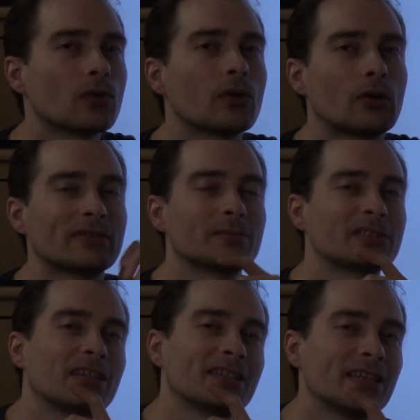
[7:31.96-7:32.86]
or
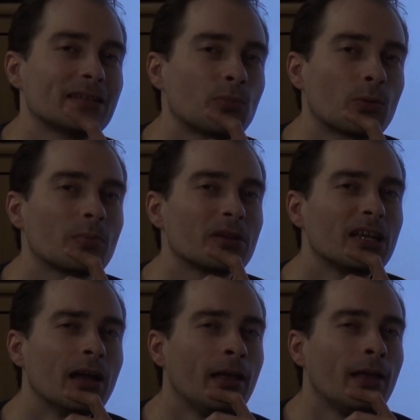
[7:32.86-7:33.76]
something like that
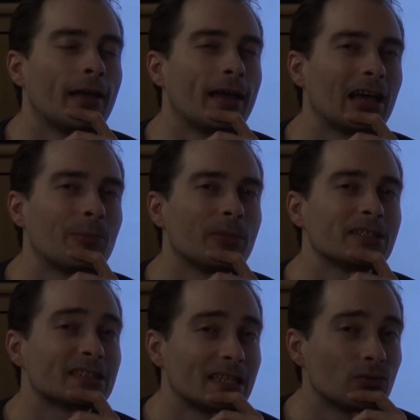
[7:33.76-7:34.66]
probably,
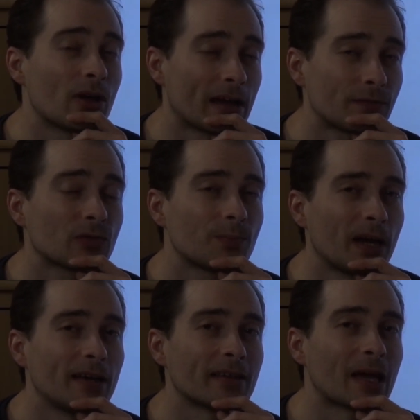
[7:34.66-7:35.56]
then you have to
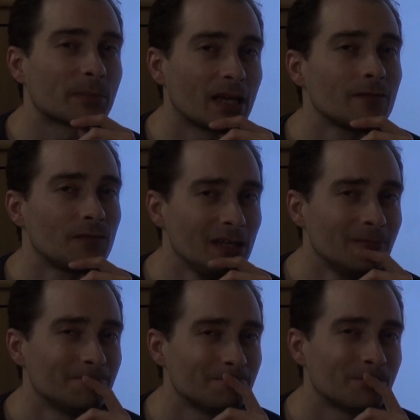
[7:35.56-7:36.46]
pay an update fee,